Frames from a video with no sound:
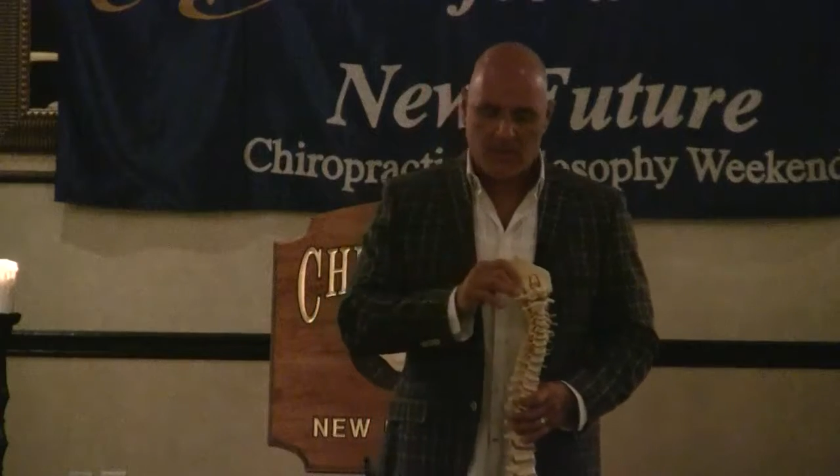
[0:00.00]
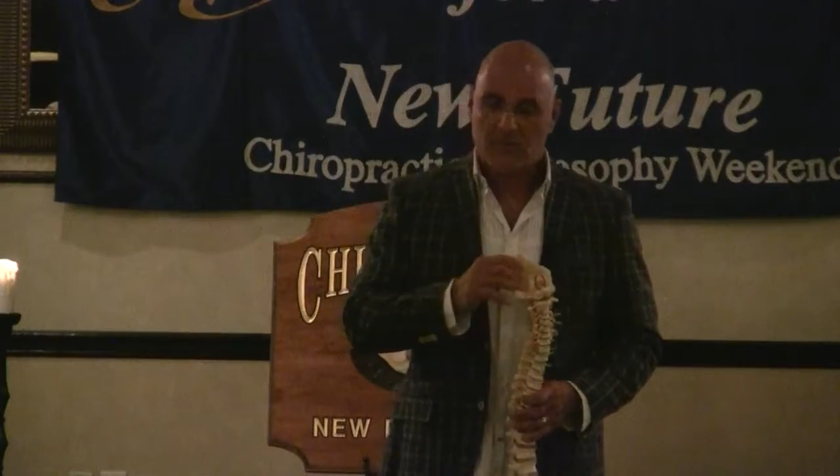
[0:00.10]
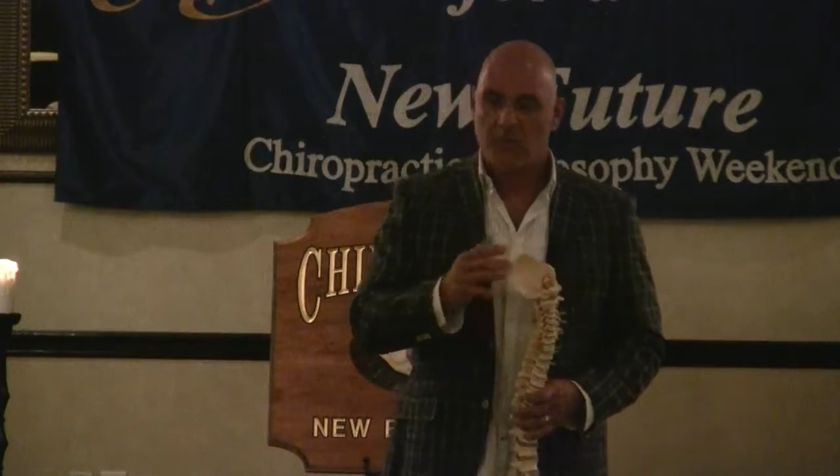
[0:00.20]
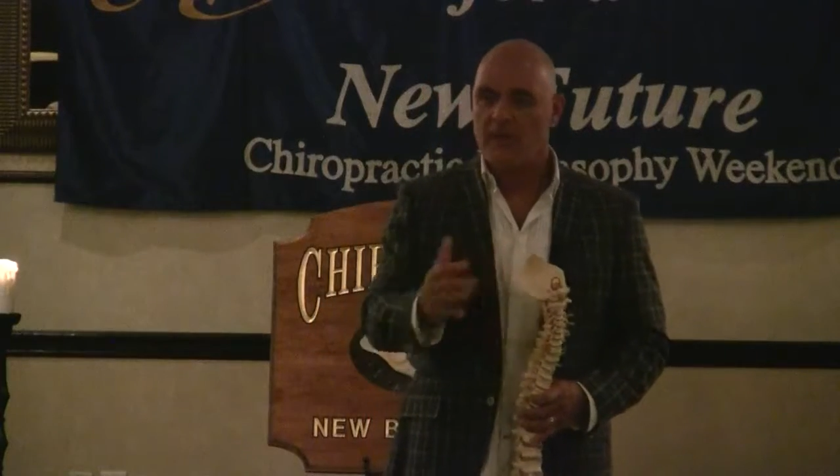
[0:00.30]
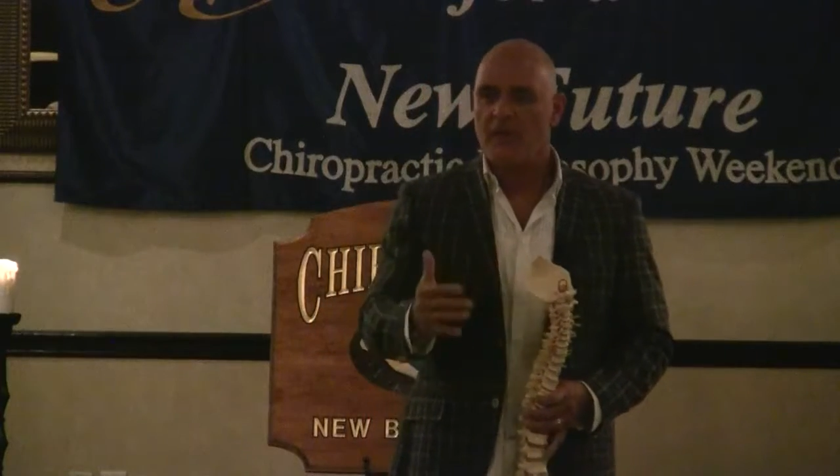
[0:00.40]

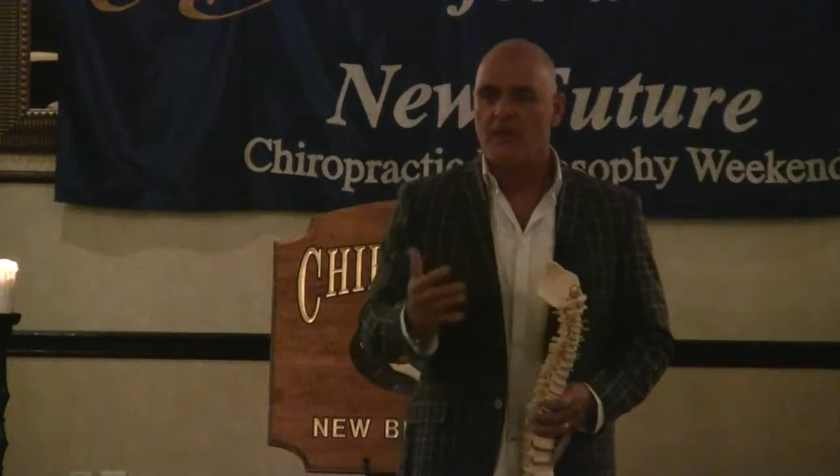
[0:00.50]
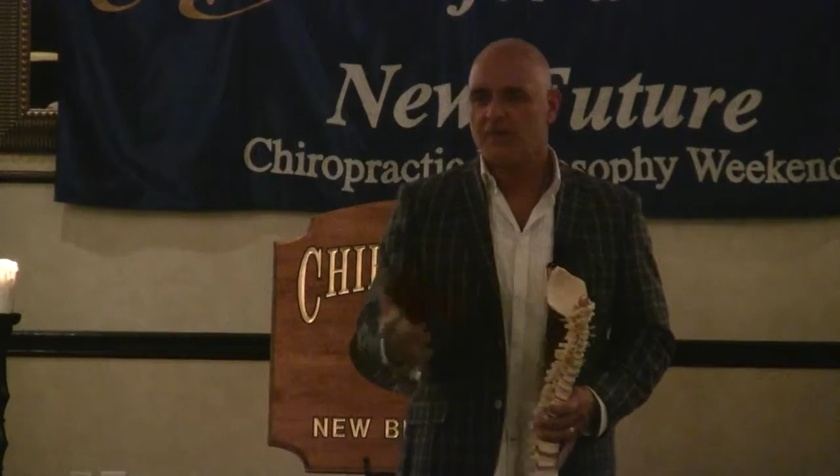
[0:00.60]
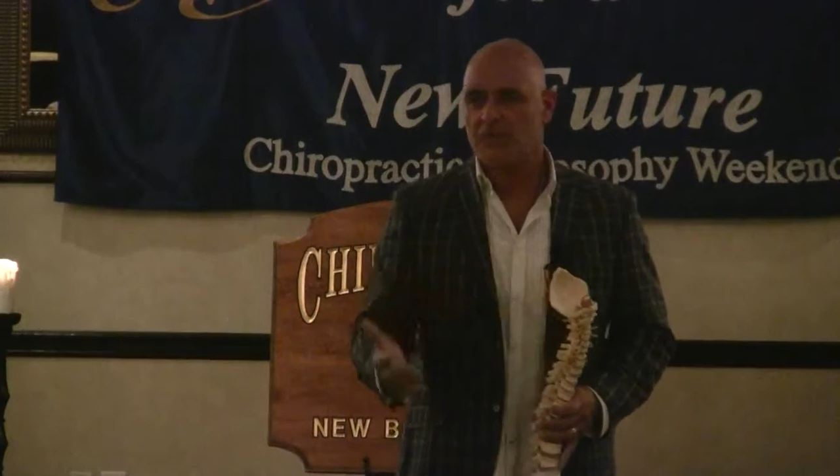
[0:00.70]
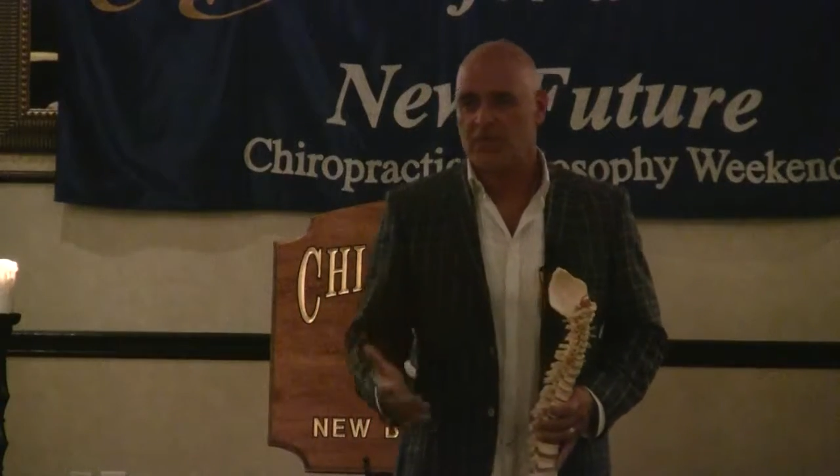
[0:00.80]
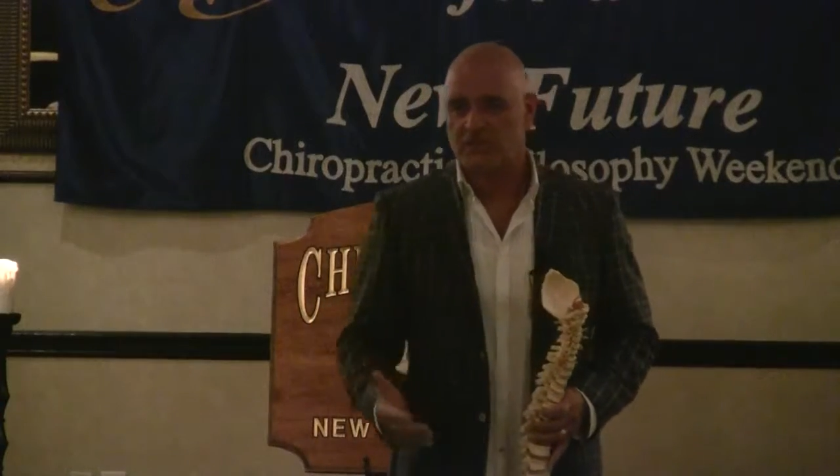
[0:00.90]
So then
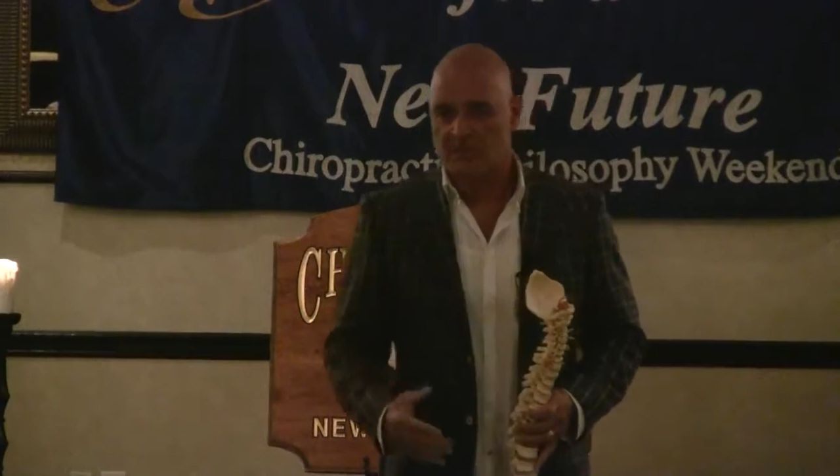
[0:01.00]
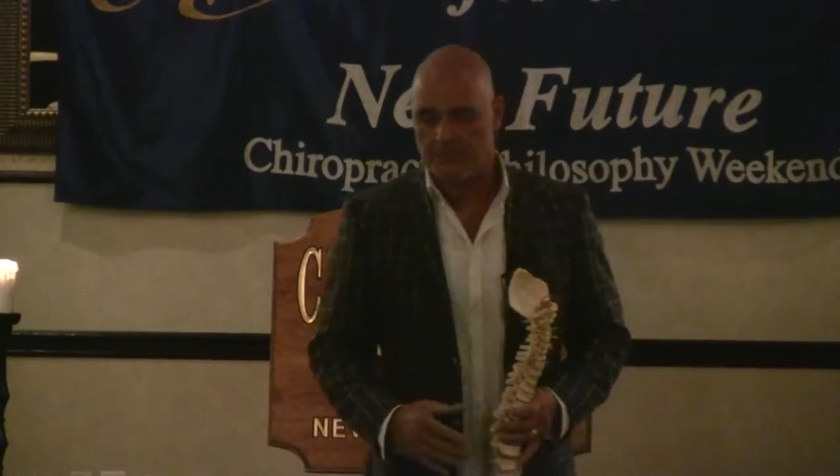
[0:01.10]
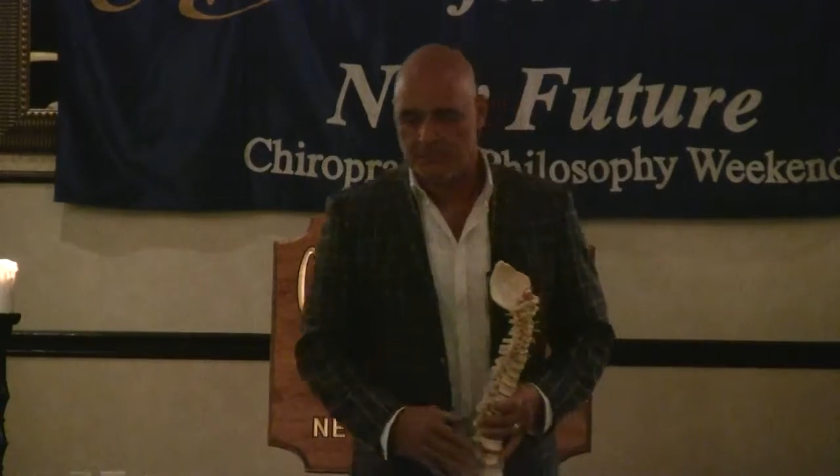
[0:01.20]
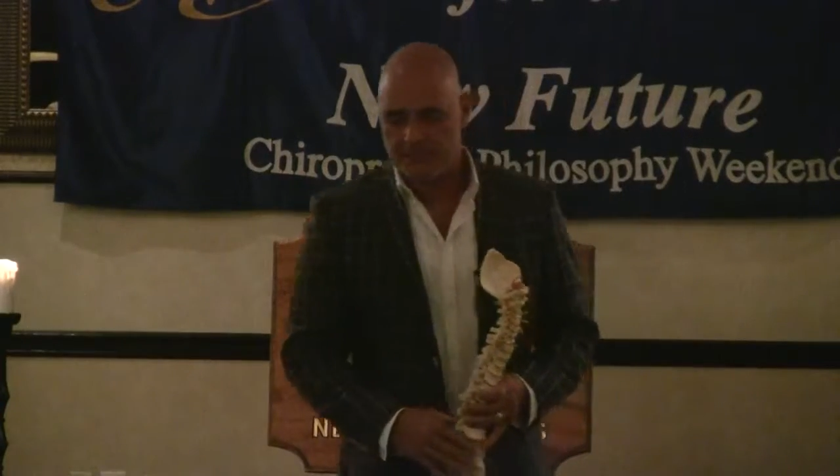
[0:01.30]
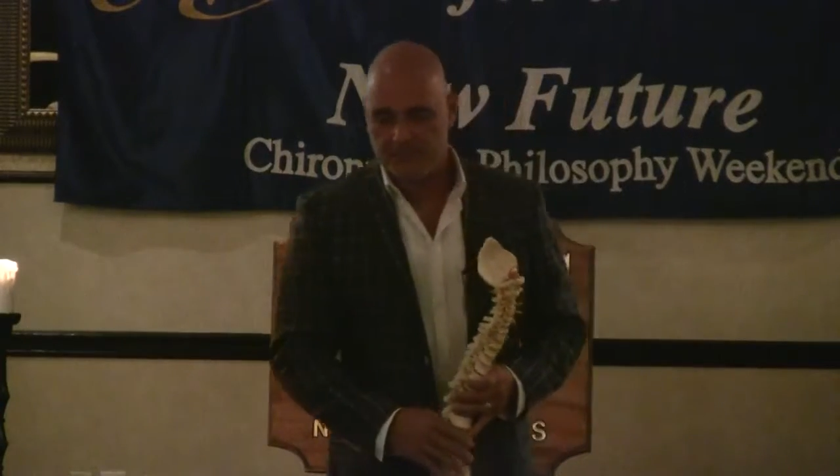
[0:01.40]
I'll adjust
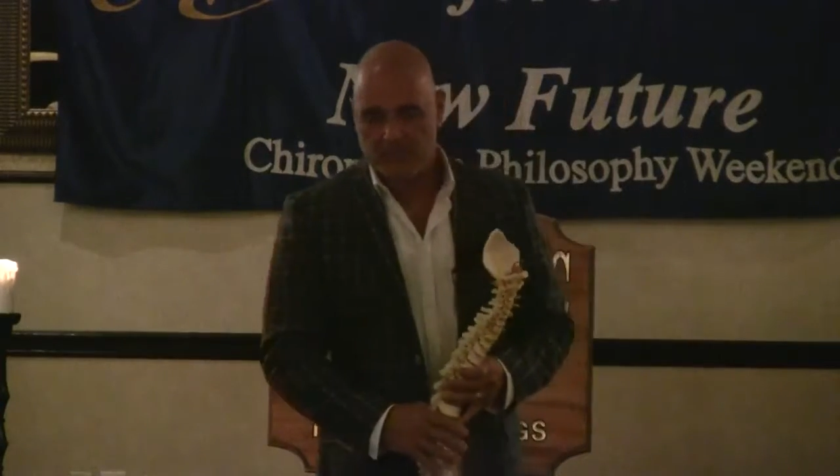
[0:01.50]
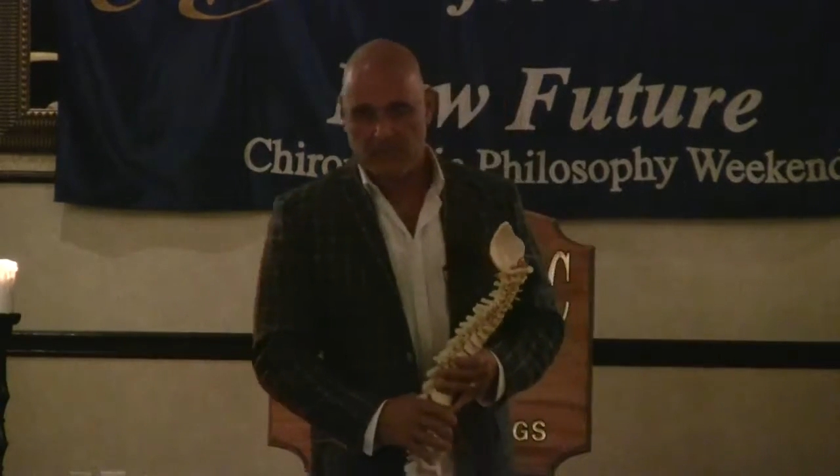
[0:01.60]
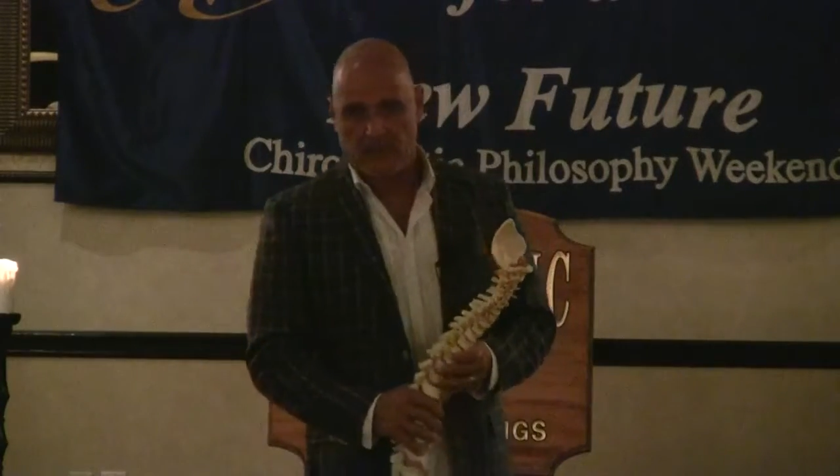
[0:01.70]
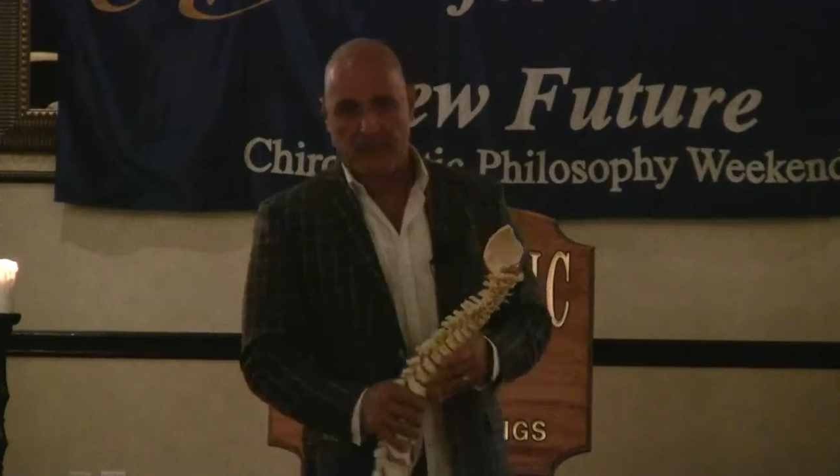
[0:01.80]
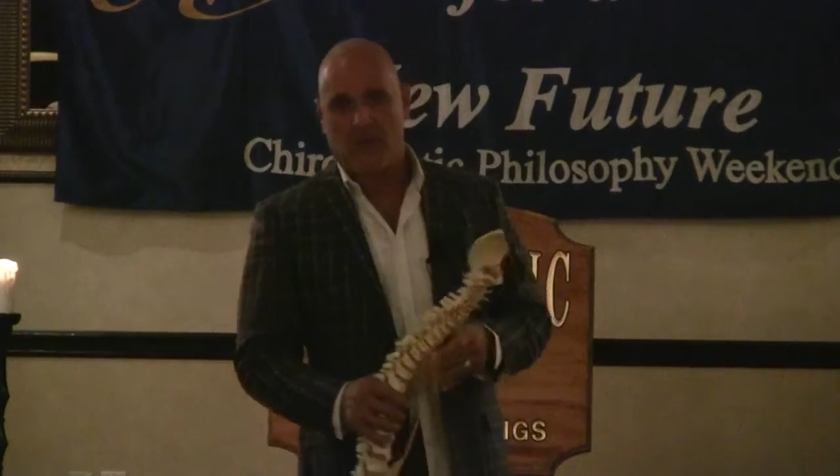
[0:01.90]
them.
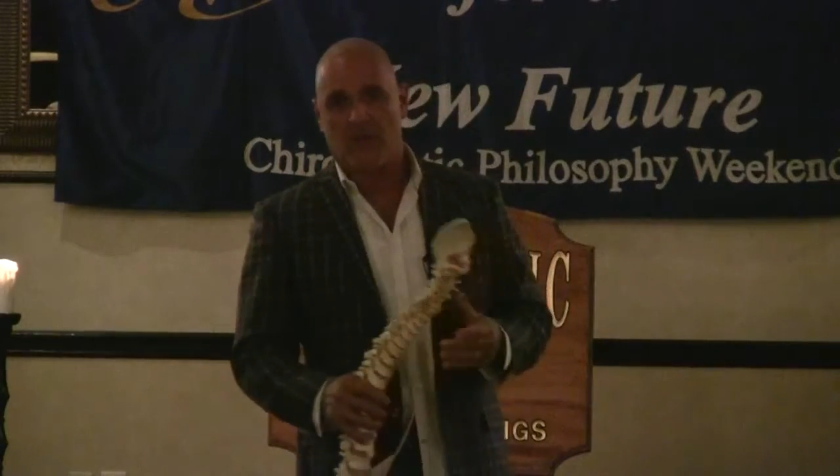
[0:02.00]
They'll